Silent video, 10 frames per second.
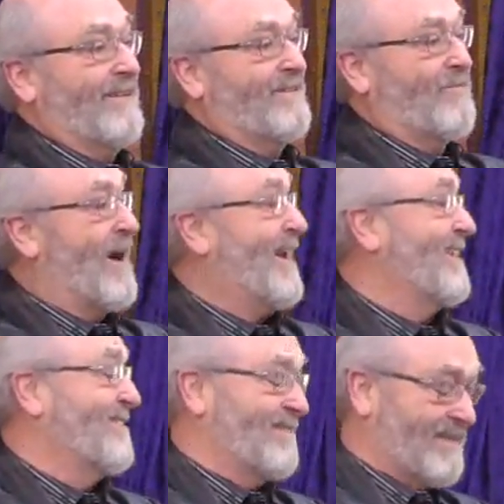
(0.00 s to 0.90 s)
in the
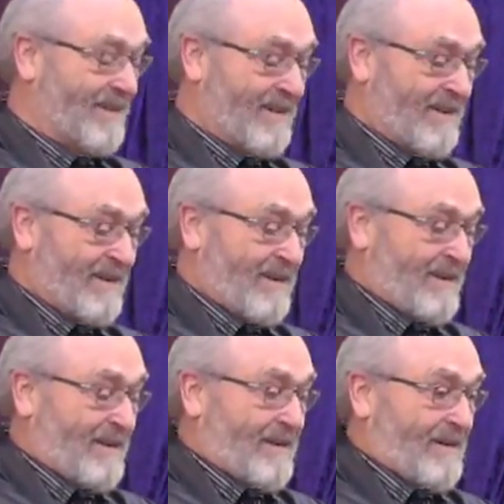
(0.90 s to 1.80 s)
wagons.
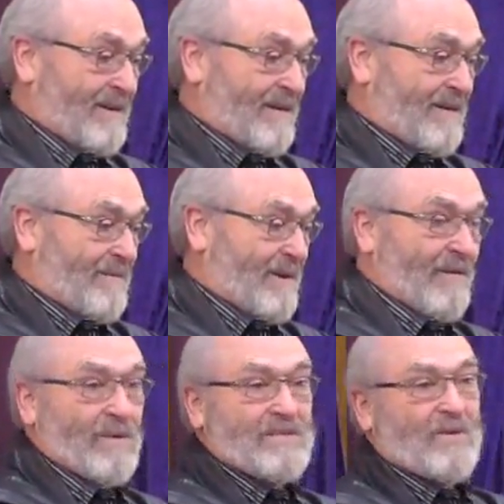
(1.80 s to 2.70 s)
But
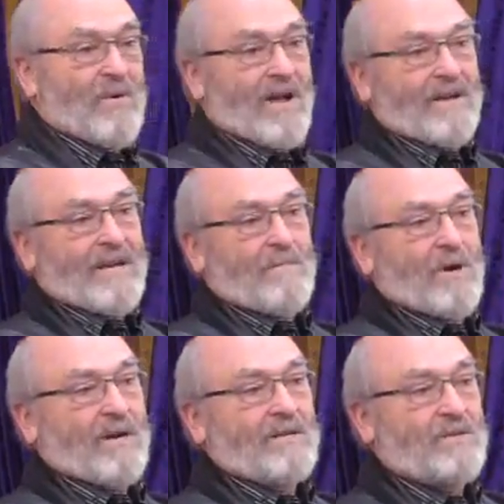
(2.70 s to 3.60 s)
every once in a while, he and
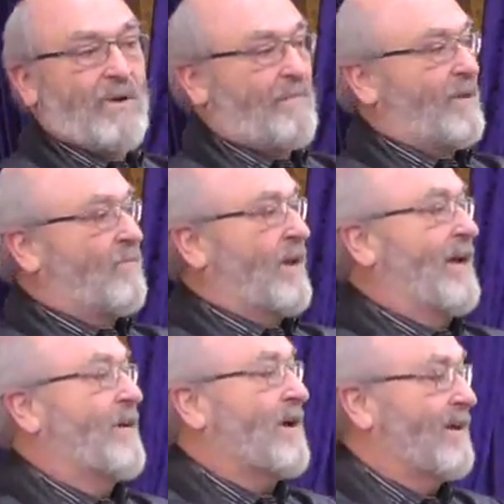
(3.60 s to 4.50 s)
Marcus Whitman would
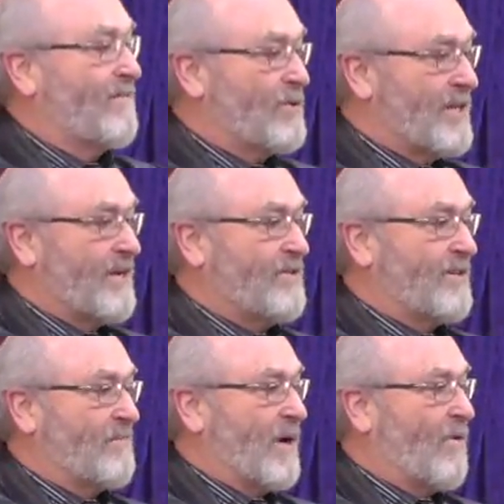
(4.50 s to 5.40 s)
have a
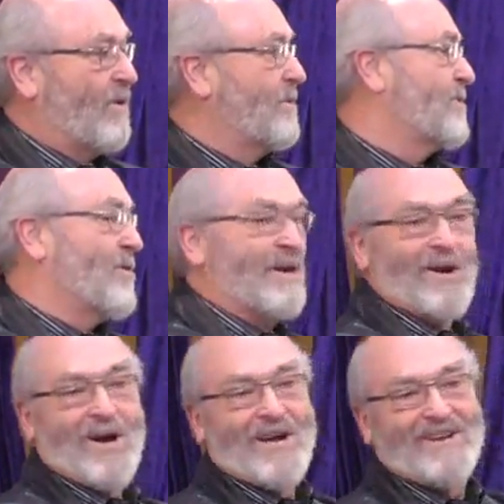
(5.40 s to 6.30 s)
conversation about what was going
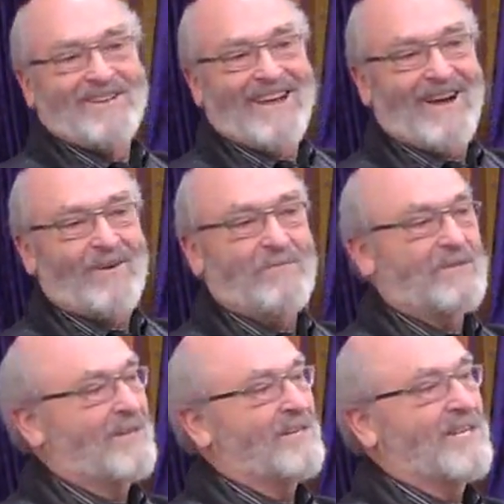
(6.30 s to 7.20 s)
on and how he
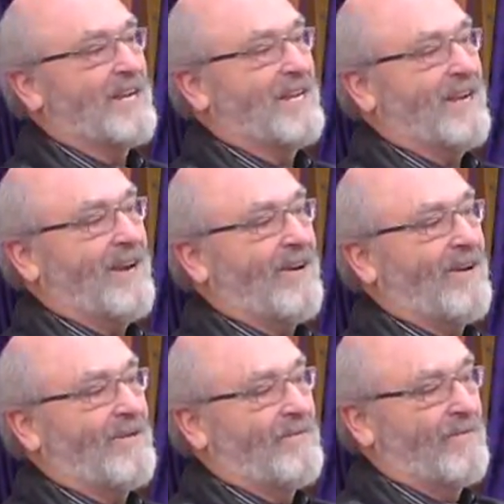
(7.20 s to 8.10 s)
was going to take
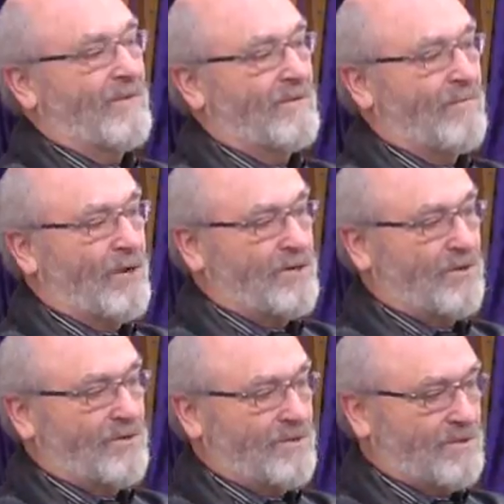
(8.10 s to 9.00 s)
care of
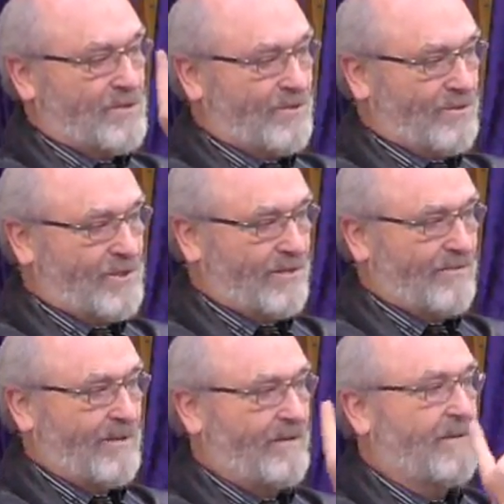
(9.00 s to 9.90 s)
Bridger's 2
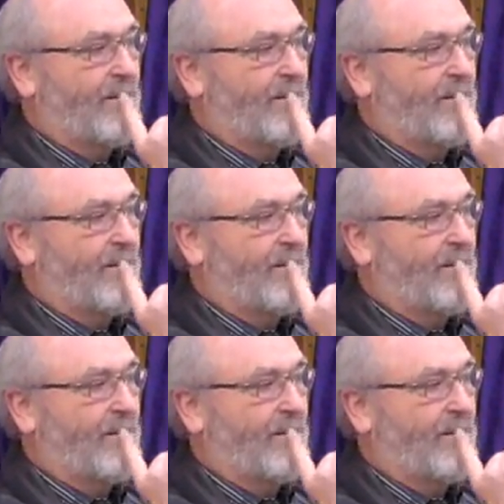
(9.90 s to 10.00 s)
children.